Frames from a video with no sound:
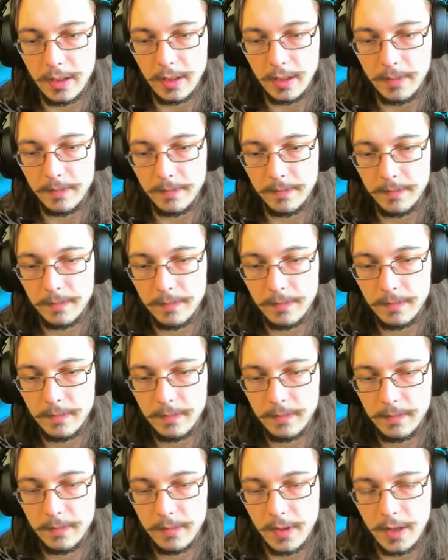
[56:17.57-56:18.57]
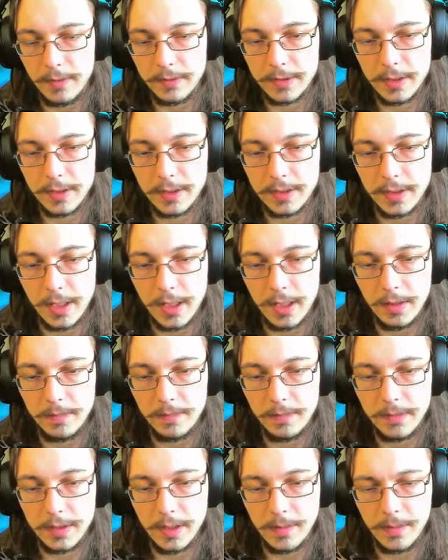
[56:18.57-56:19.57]
um I was gonna say
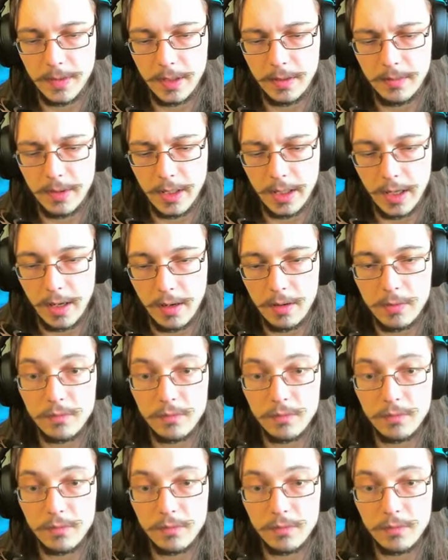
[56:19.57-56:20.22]
something, but I can't.